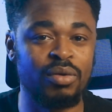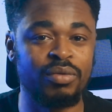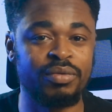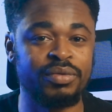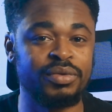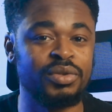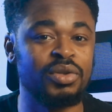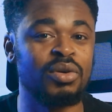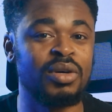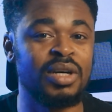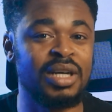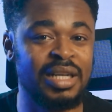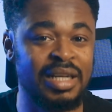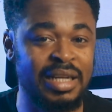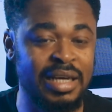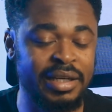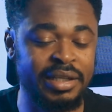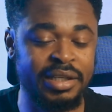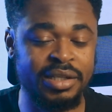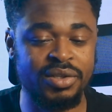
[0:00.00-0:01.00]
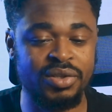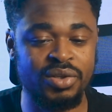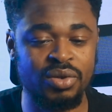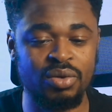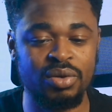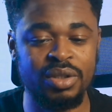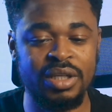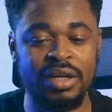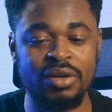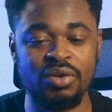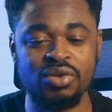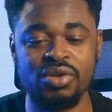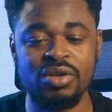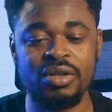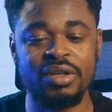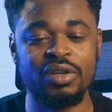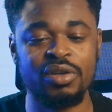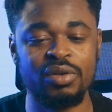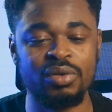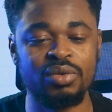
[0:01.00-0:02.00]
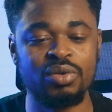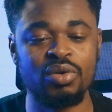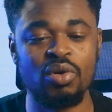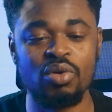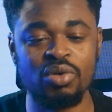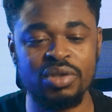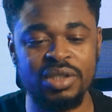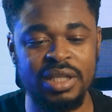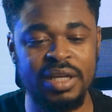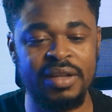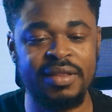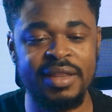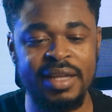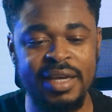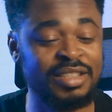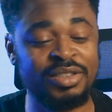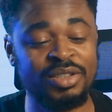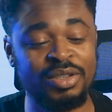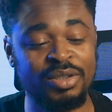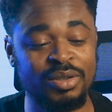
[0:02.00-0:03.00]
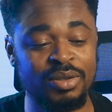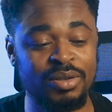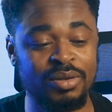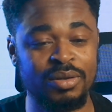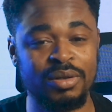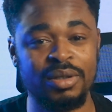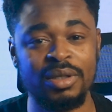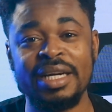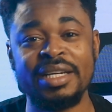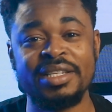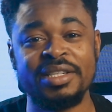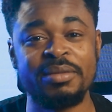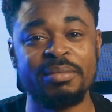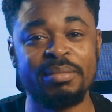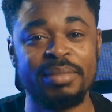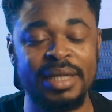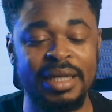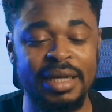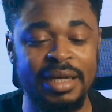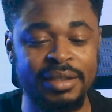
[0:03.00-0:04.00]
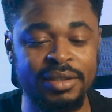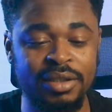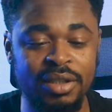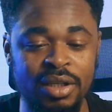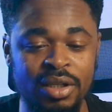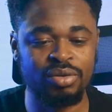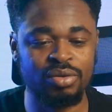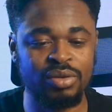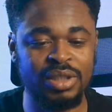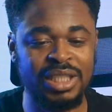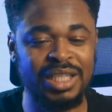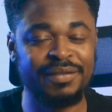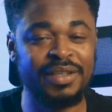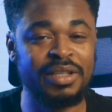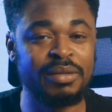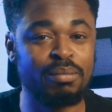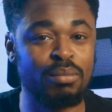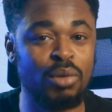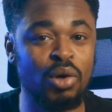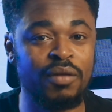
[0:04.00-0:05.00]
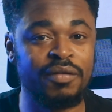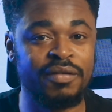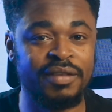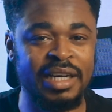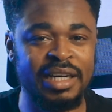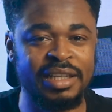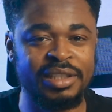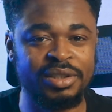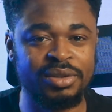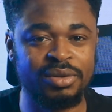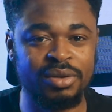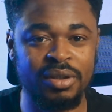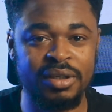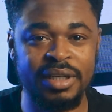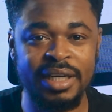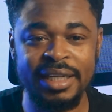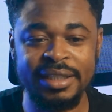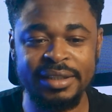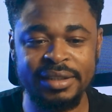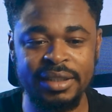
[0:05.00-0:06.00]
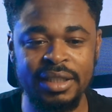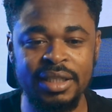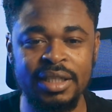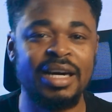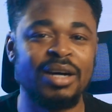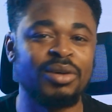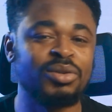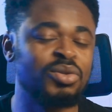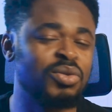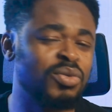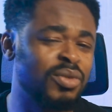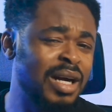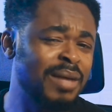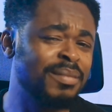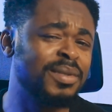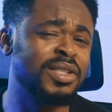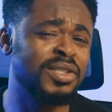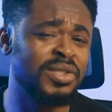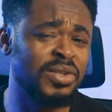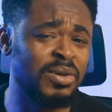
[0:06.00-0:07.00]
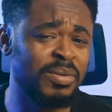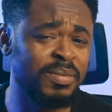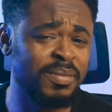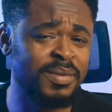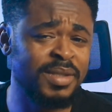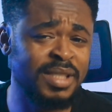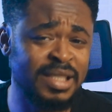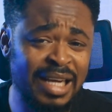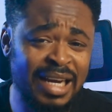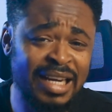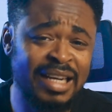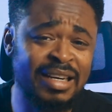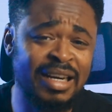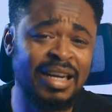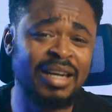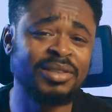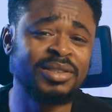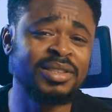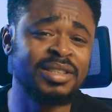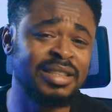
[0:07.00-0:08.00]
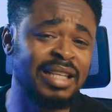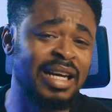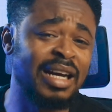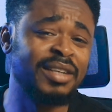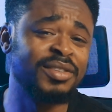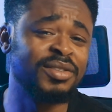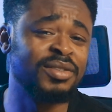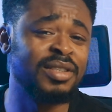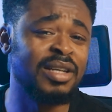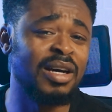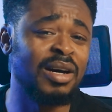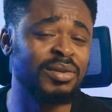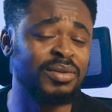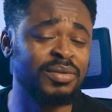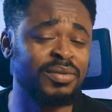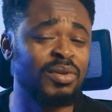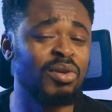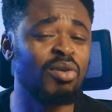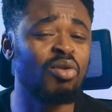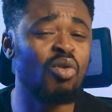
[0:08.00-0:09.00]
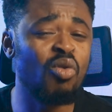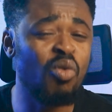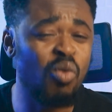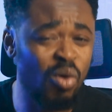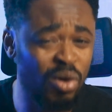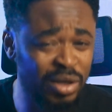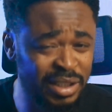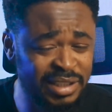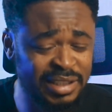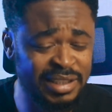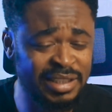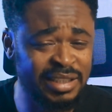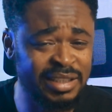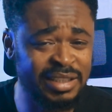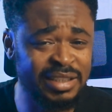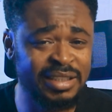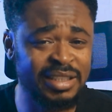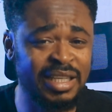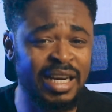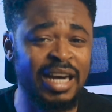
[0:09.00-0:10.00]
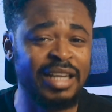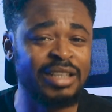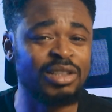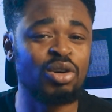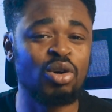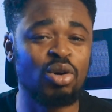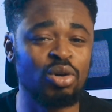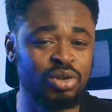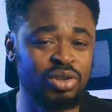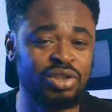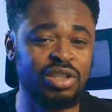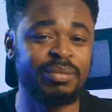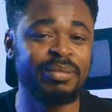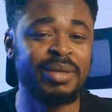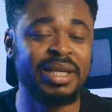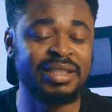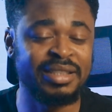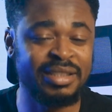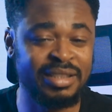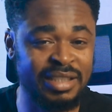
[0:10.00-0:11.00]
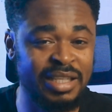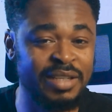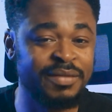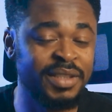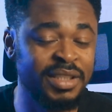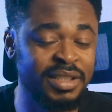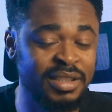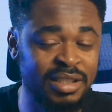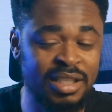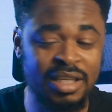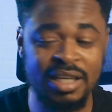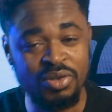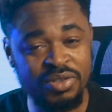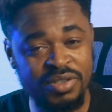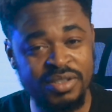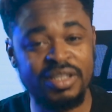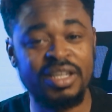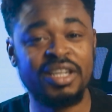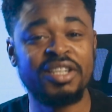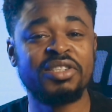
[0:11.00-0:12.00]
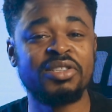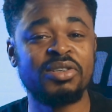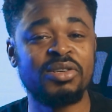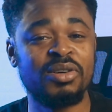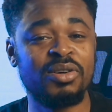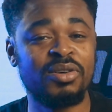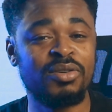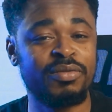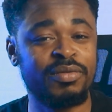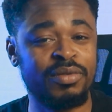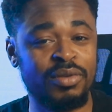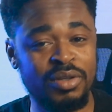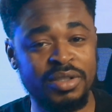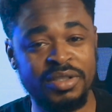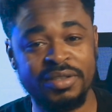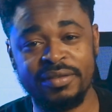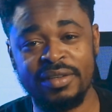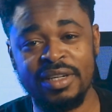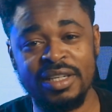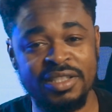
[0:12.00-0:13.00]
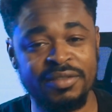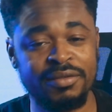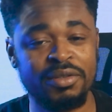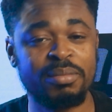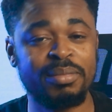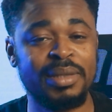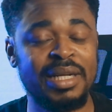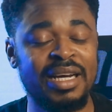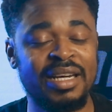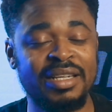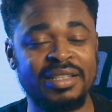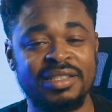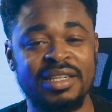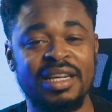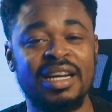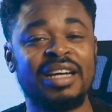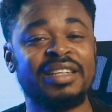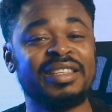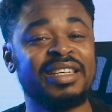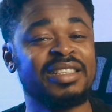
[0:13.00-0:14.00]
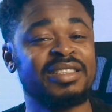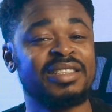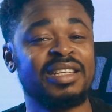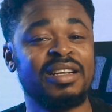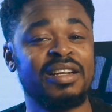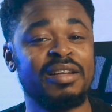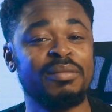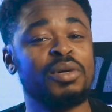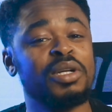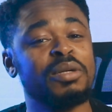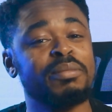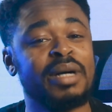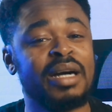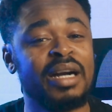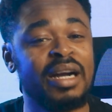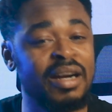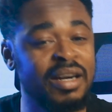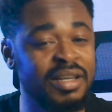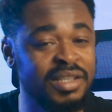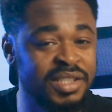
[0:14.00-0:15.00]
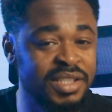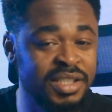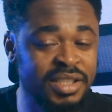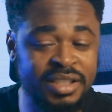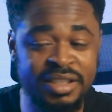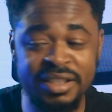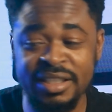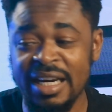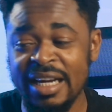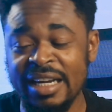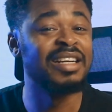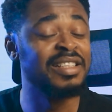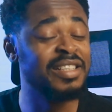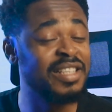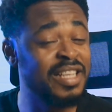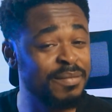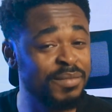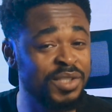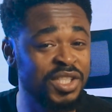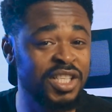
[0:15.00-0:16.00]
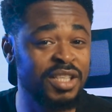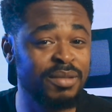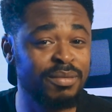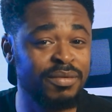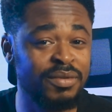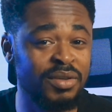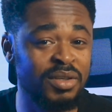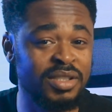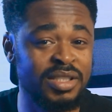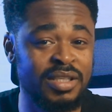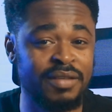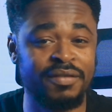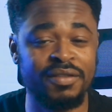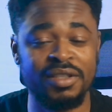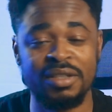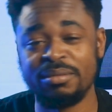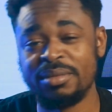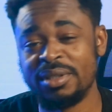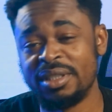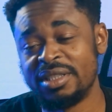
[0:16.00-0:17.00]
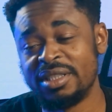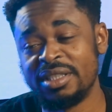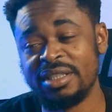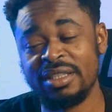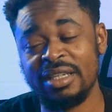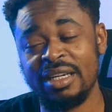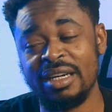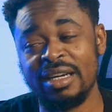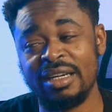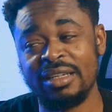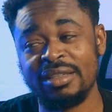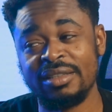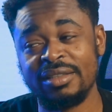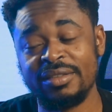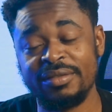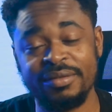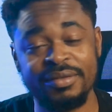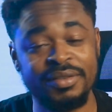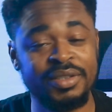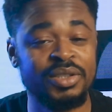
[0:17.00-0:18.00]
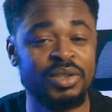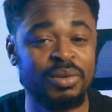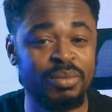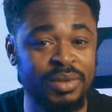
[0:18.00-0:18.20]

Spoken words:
of your client. So you can also include hosting in your pricing plan to give it more value. All right. Now to wrap this up, SiteGround stands out for quality and customer service, HostGator for its flexible plans and the extended money back guarantee, and Namecheap for its affordability and free